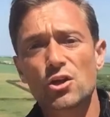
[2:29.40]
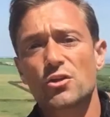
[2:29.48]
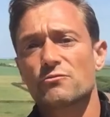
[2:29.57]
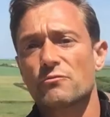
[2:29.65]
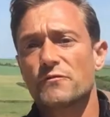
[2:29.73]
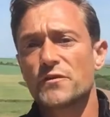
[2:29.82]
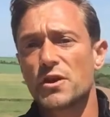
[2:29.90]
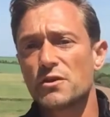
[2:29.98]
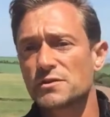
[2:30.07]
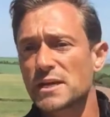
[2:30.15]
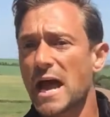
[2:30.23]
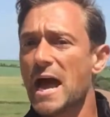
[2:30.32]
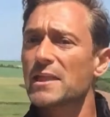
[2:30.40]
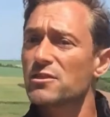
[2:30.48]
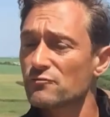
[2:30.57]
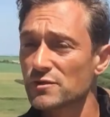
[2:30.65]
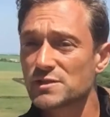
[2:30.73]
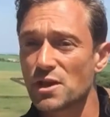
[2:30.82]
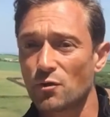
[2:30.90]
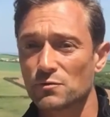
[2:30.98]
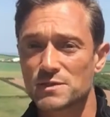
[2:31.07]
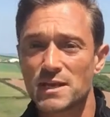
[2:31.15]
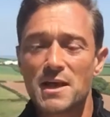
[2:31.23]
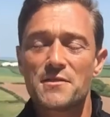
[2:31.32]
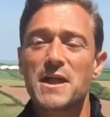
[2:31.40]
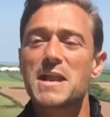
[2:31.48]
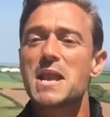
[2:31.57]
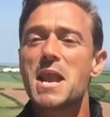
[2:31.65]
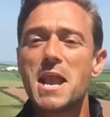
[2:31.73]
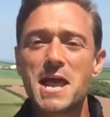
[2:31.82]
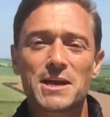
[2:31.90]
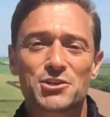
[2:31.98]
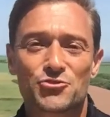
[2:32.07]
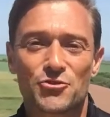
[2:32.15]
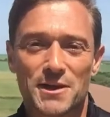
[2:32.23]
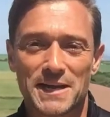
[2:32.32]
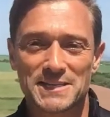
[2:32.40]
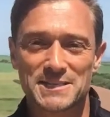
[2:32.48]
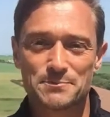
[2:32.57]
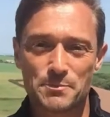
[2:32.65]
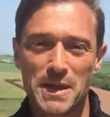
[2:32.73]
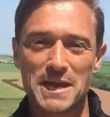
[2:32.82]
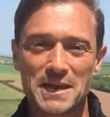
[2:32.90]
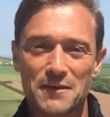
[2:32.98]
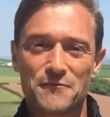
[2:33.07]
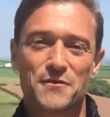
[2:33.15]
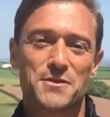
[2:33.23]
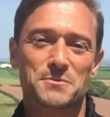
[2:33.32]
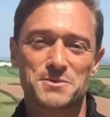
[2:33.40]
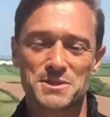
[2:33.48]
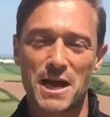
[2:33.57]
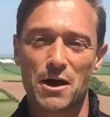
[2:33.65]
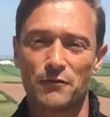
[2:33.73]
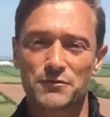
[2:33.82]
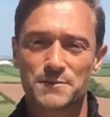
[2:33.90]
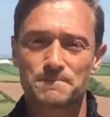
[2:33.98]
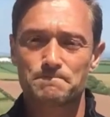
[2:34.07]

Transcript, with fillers: a look at the reviews and the results. They literally speak for themselves.